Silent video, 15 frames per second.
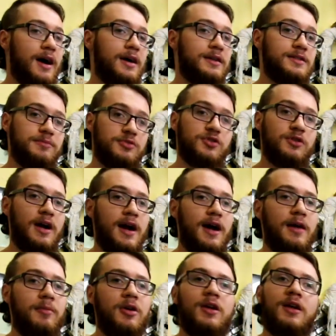
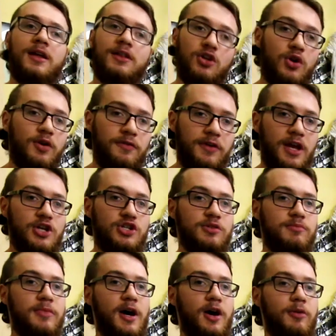subscribe, hit the
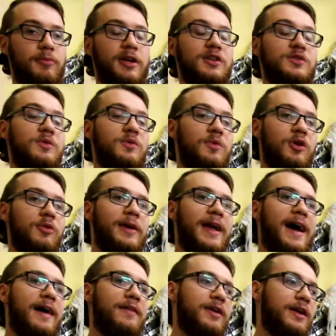notification bell, because we will be
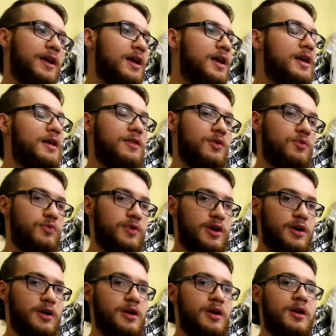having the
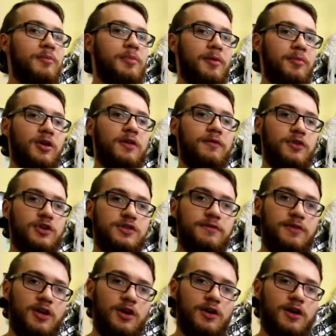rear bumper conversion
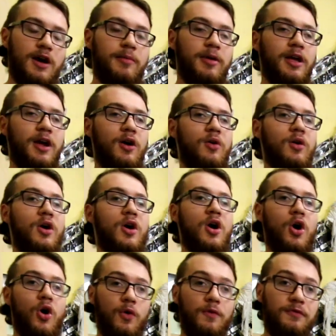video coming out
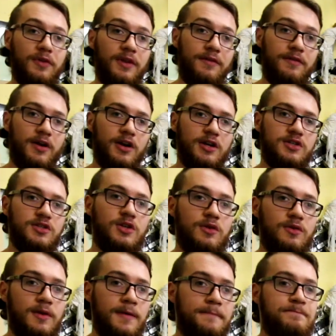hopefully very
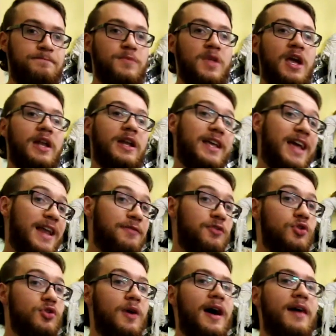soon. And again, if you
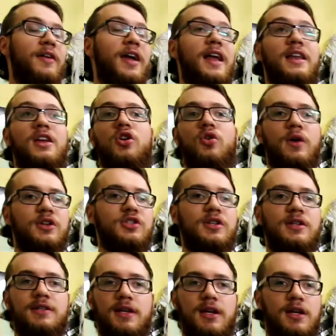do have any
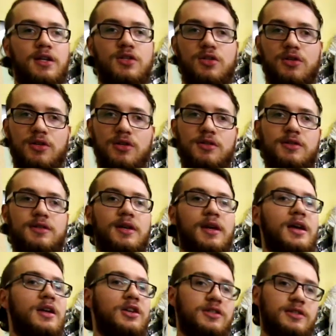questions, any concerns,
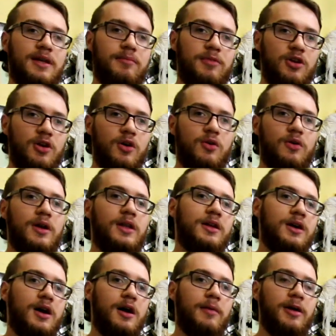just let me know in the
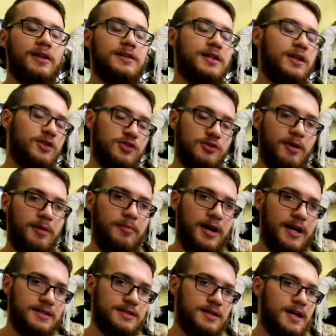comments and I'll do my
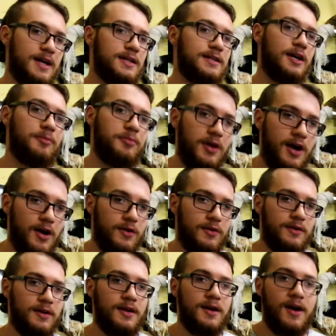best to help you
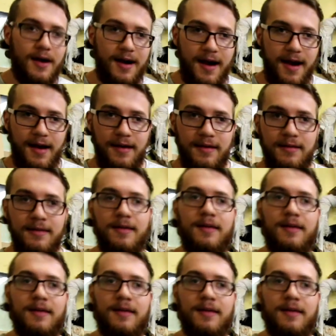out. All right,